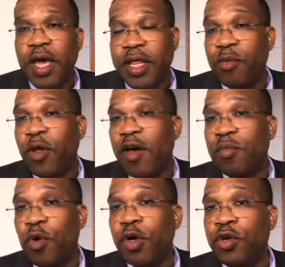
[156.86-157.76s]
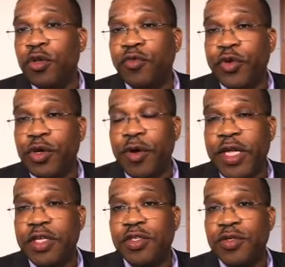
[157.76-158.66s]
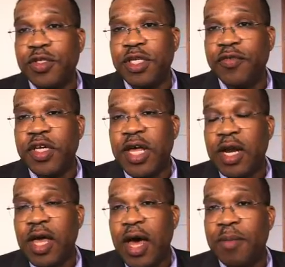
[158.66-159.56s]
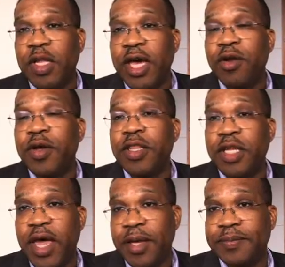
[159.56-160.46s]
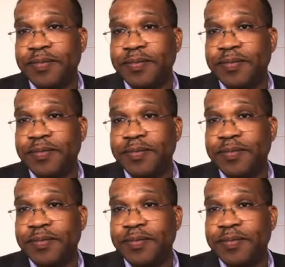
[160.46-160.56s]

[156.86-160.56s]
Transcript: and that we'll have more news for you on NSNewsTV.com later in the day.